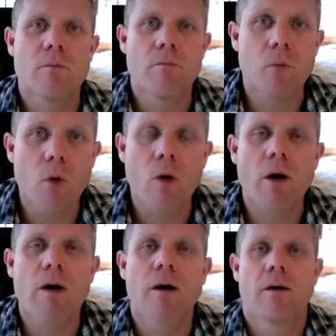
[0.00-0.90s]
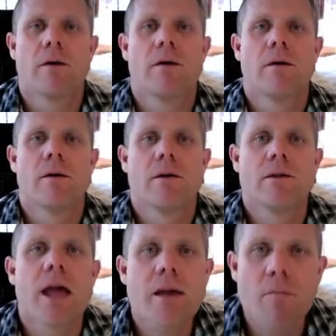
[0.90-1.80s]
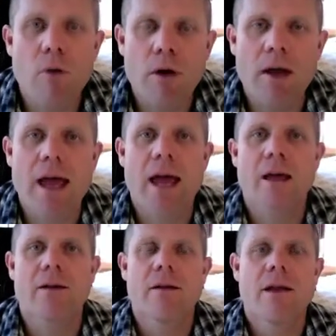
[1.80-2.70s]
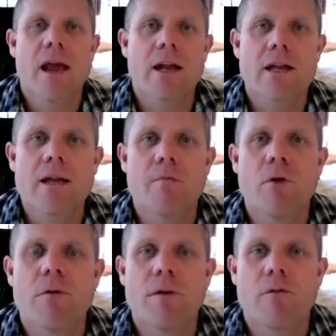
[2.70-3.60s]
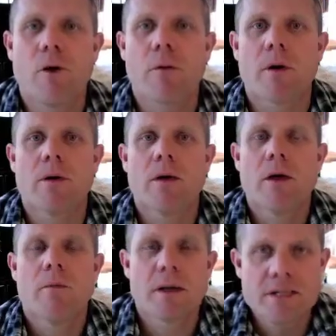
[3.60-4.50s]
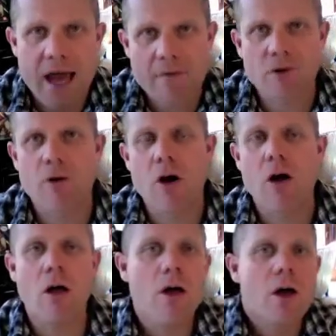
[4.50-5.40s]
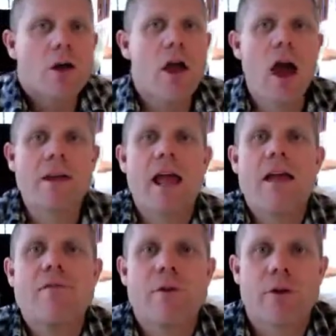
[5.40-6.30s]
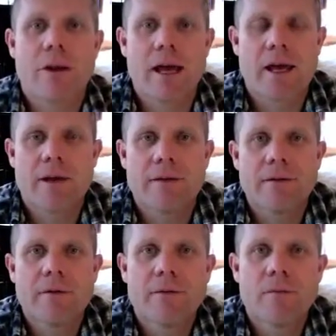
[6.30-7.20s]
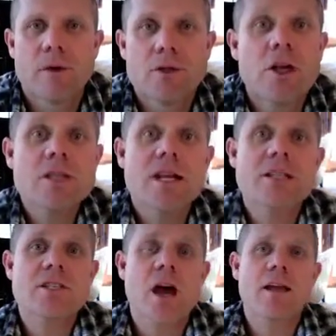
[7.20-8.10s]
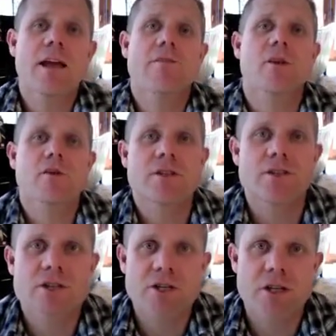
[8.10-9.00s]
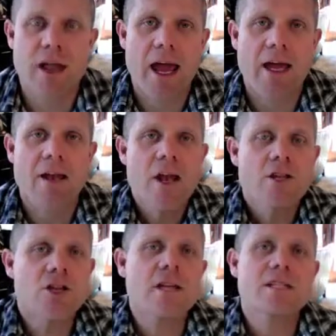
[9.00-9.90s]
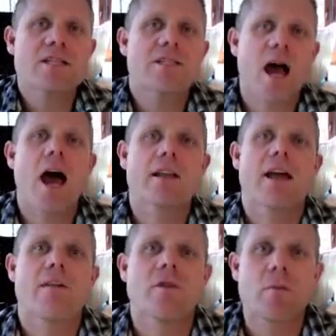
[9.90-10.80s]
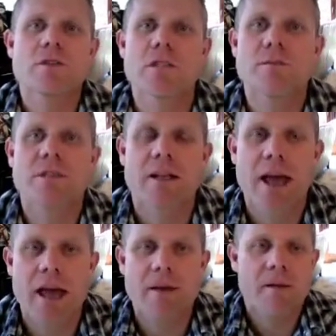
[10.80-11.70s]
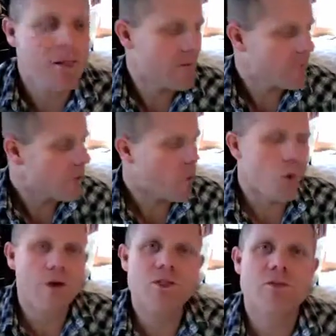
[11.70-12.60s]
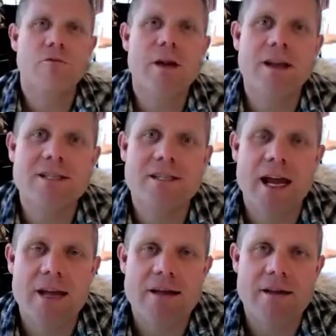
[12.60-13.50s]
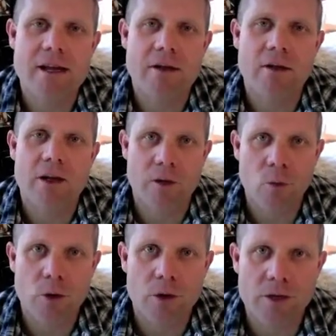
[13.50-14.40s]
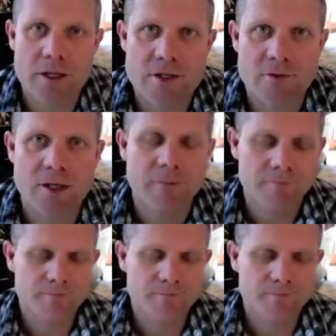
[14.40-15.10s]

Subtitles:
more, take more land, and keep moving forward. Because after all, God gave you the land. Just as God gave the Christians the land, just as God gave the Muslims the land, worst real estate deal in world history.